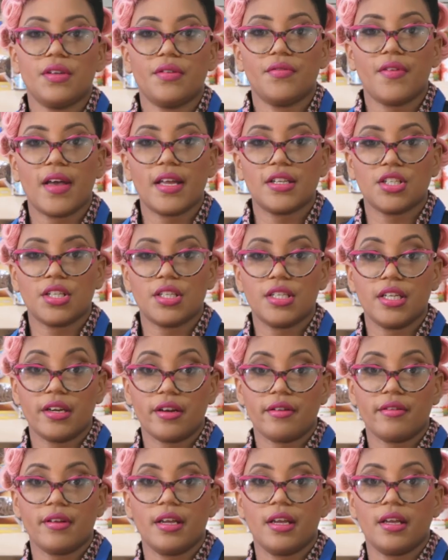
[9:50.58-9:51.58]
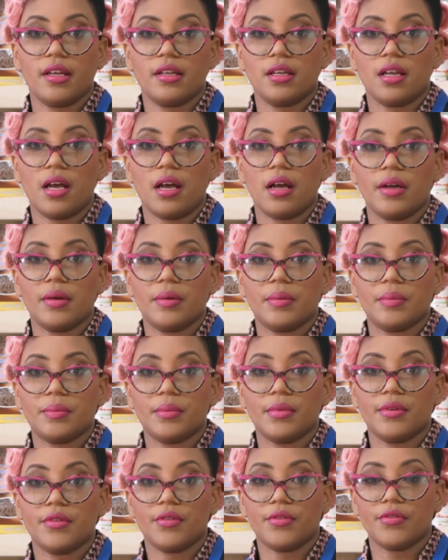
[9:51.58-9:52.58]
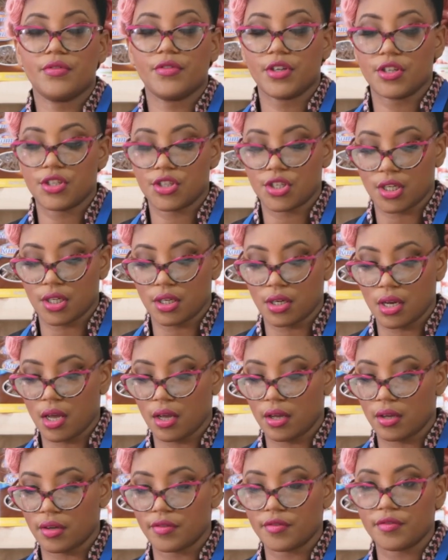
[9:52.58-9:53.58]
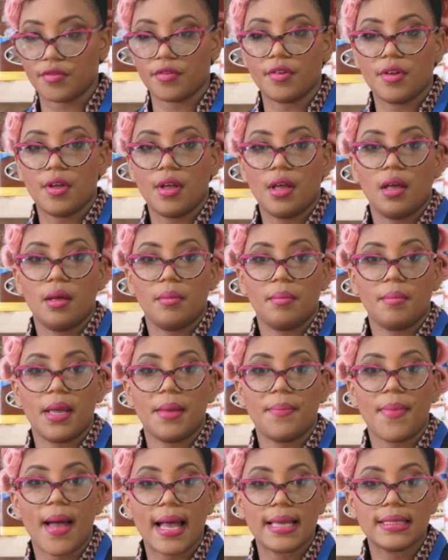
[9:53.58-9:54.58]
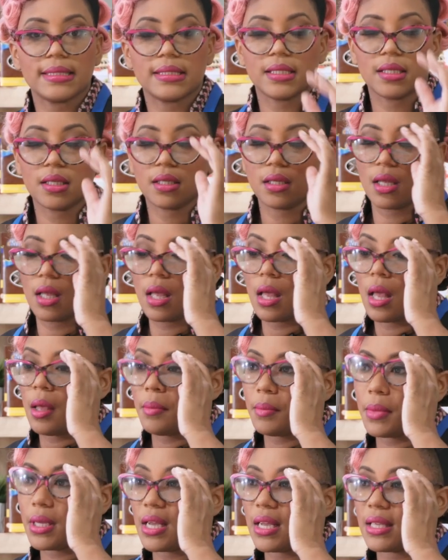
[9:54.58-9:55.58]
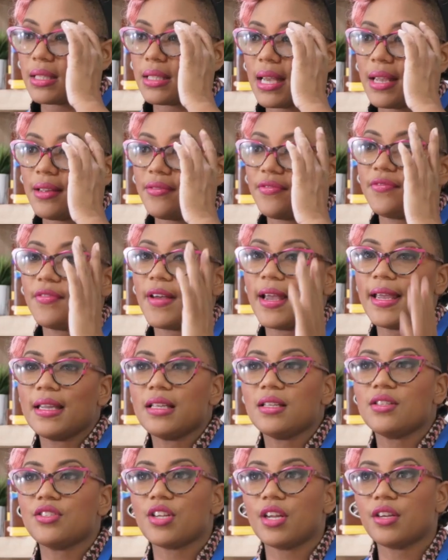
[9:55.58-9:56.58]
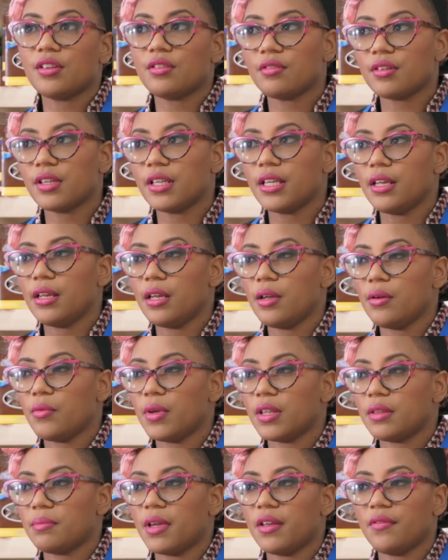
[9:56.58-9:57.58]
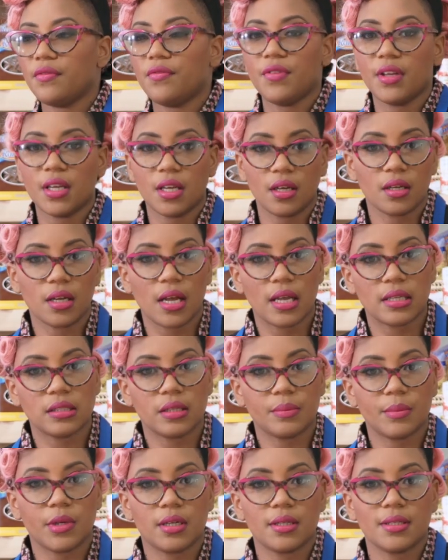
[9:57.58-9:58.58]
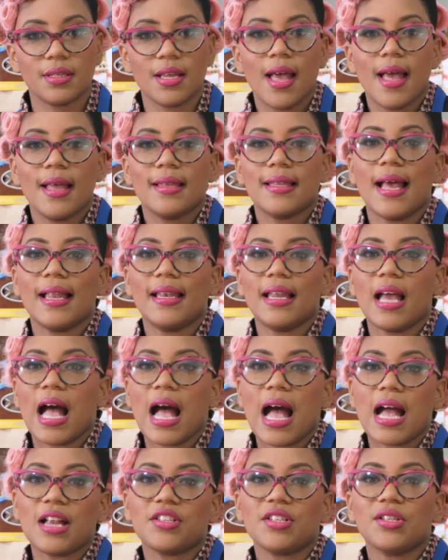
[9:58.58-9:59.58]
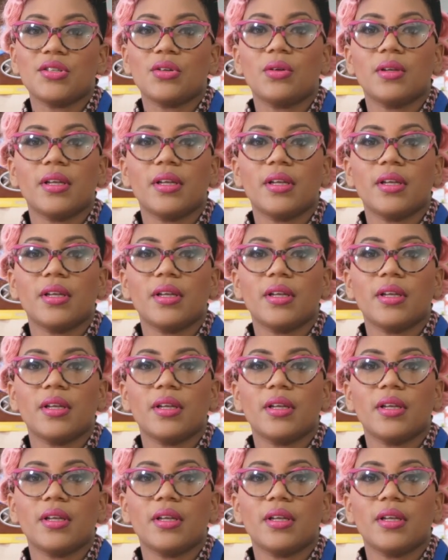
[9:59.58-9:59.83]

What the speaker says: the vegetarian version of my pasta. because I find generally with my vegan customers that they actually don't